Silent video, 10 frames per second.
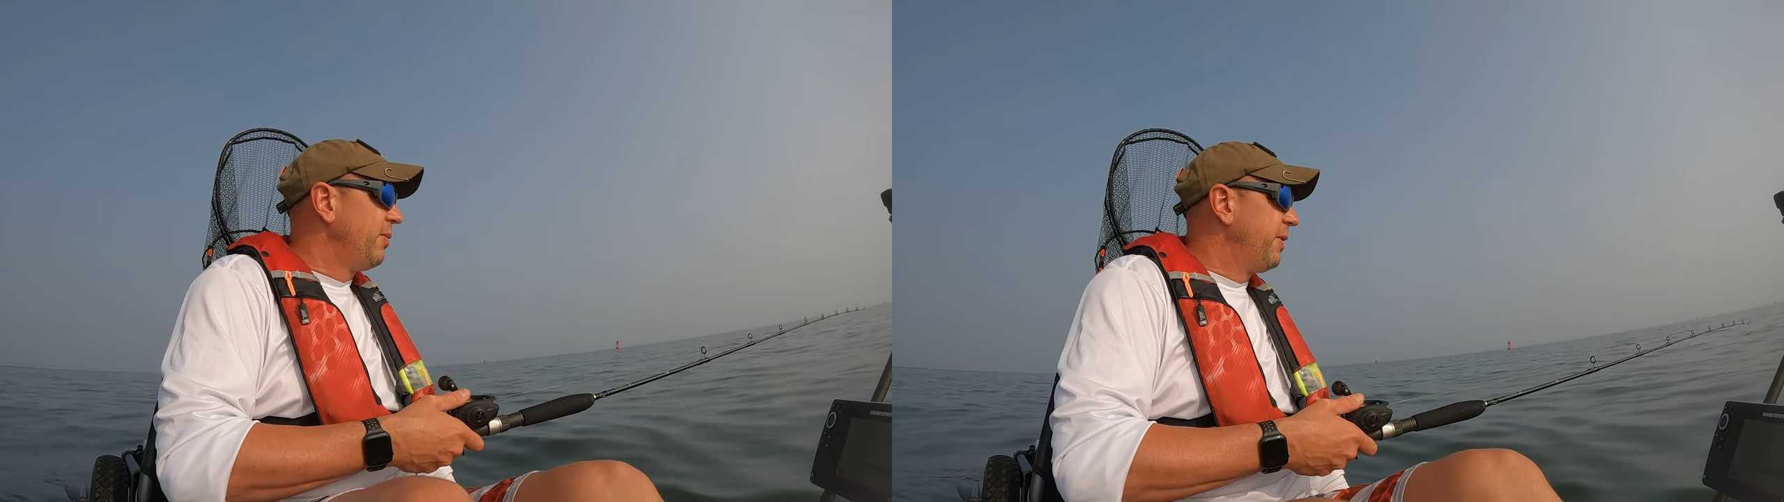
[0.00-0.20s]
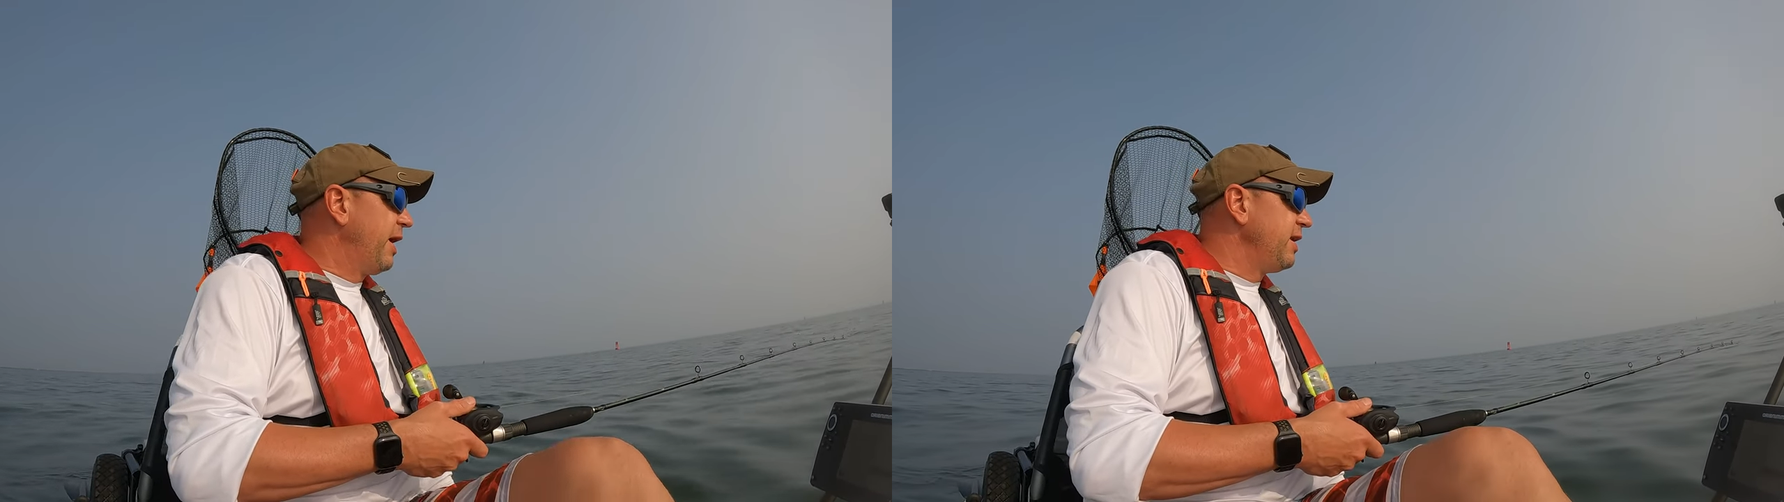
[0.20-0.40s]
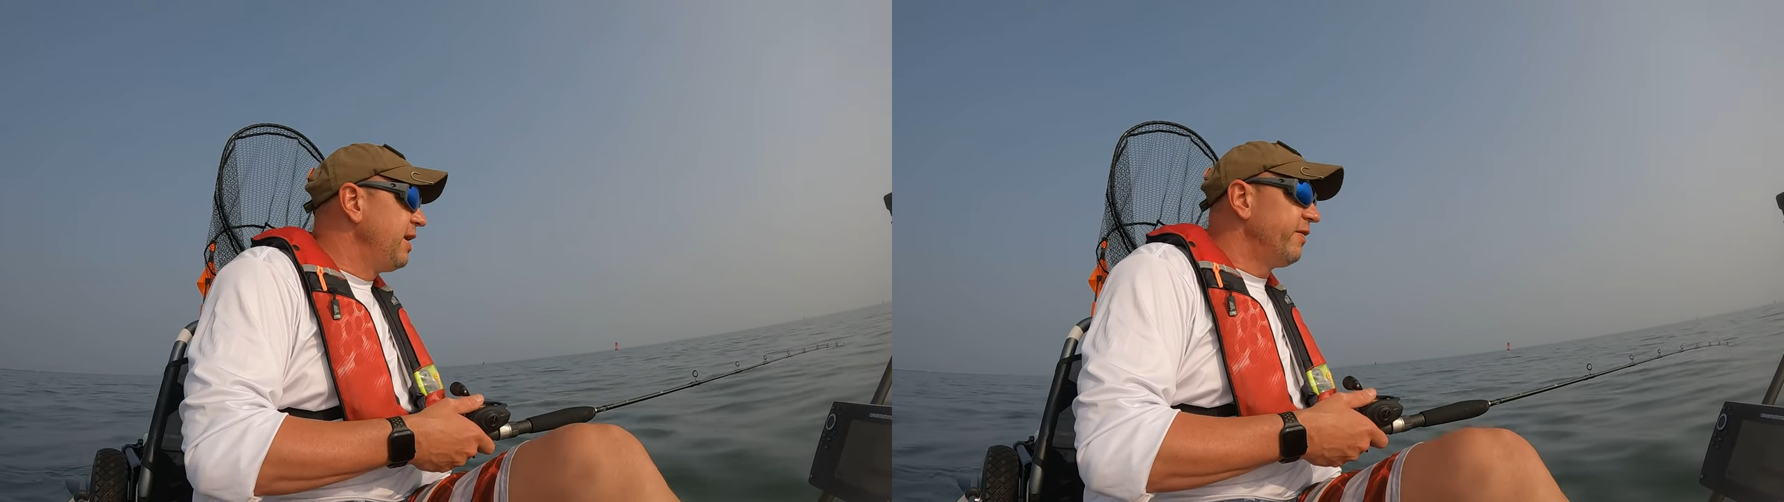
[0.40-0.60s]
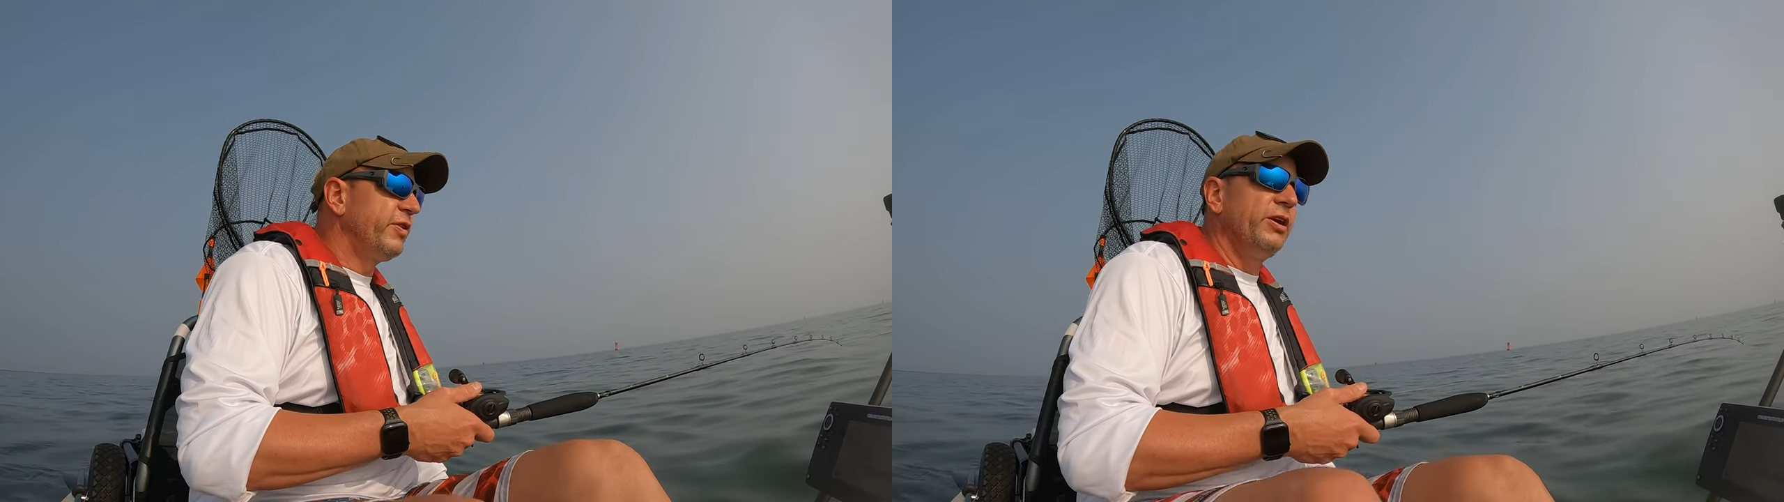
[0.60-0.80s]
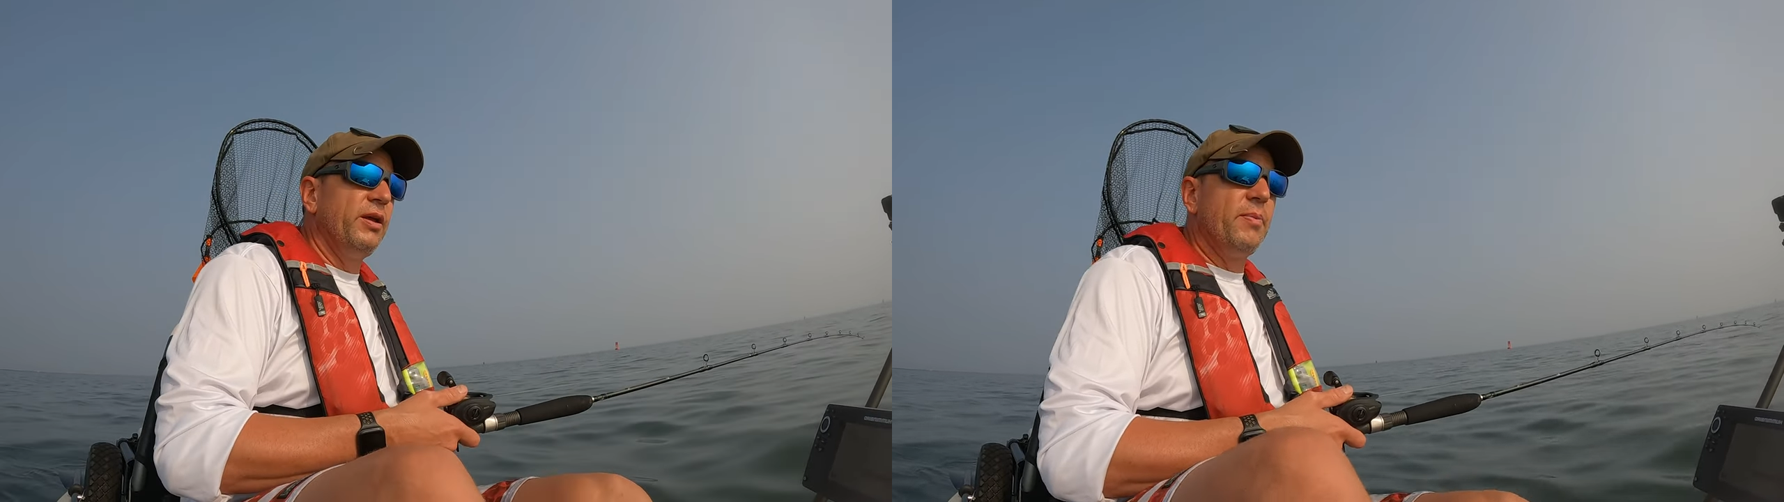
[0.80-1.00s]
But I
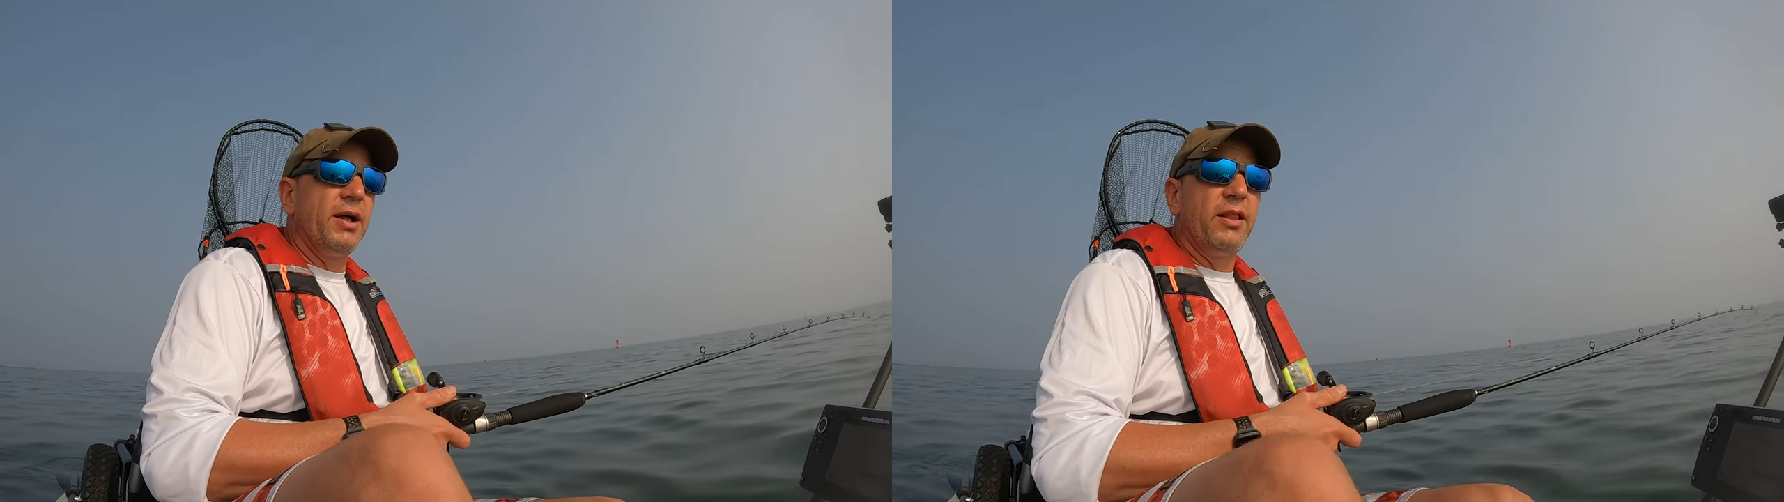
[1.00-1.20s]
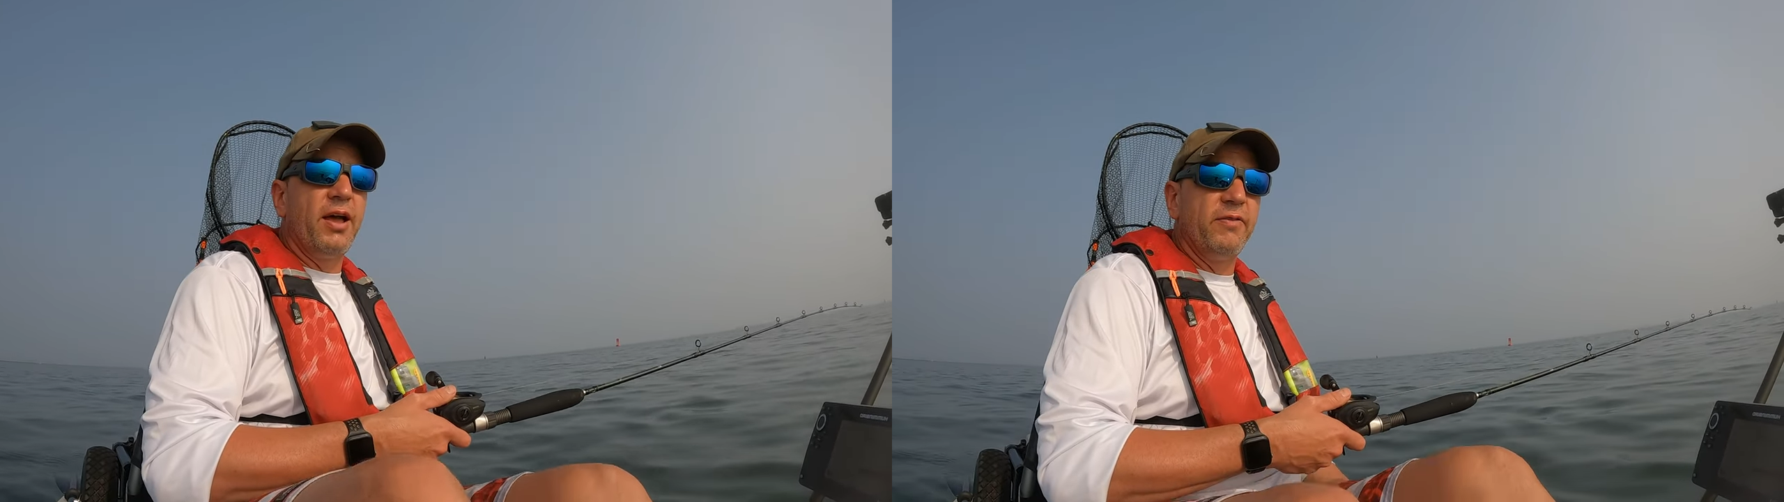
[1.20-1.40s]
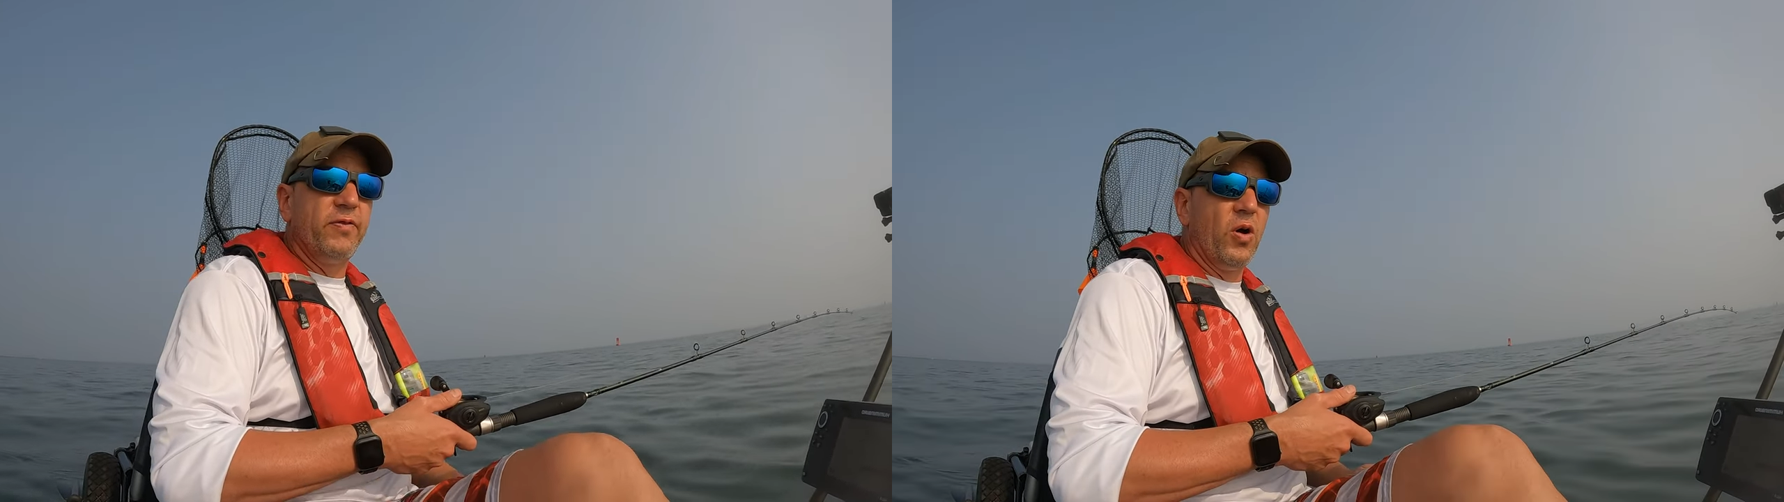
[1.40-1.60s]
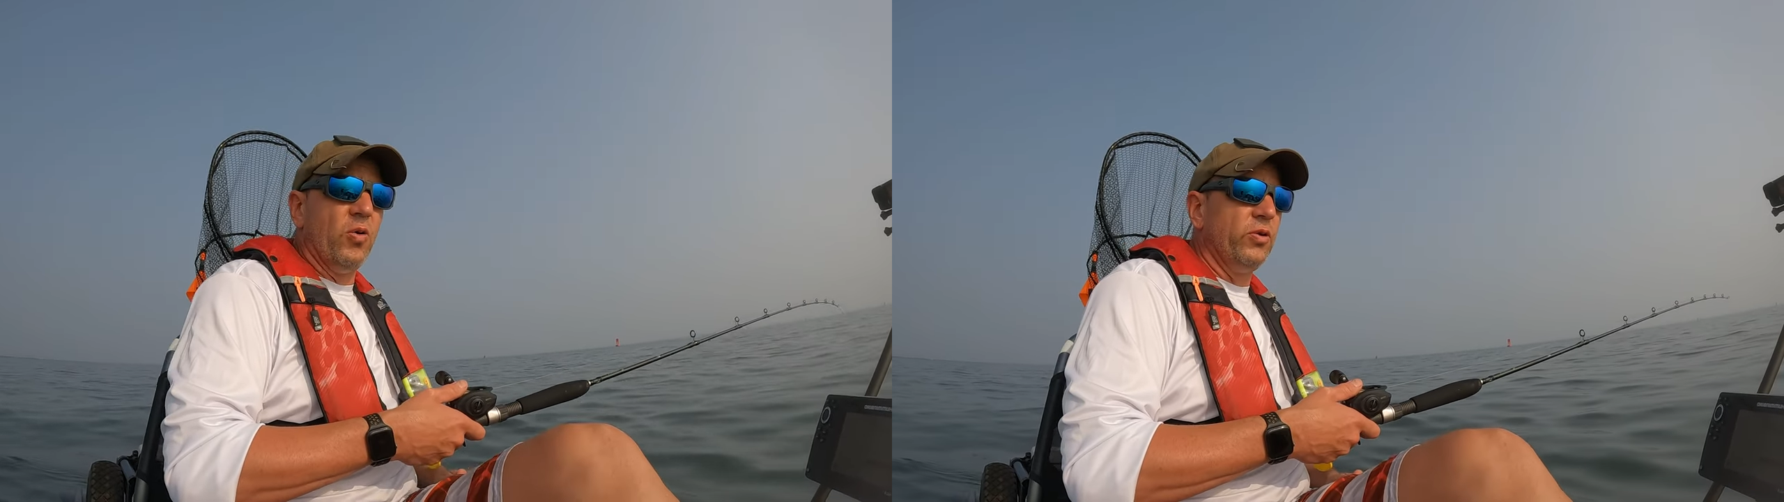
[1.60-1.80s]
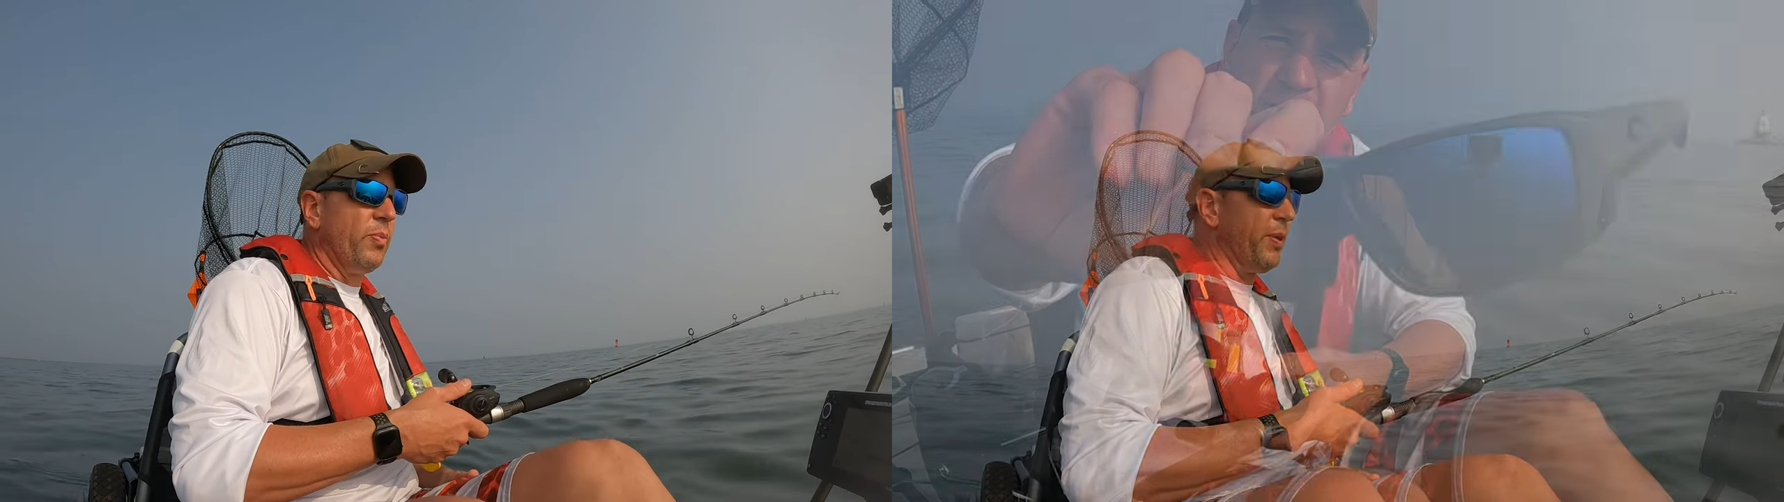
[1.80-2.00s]
never in my life owned a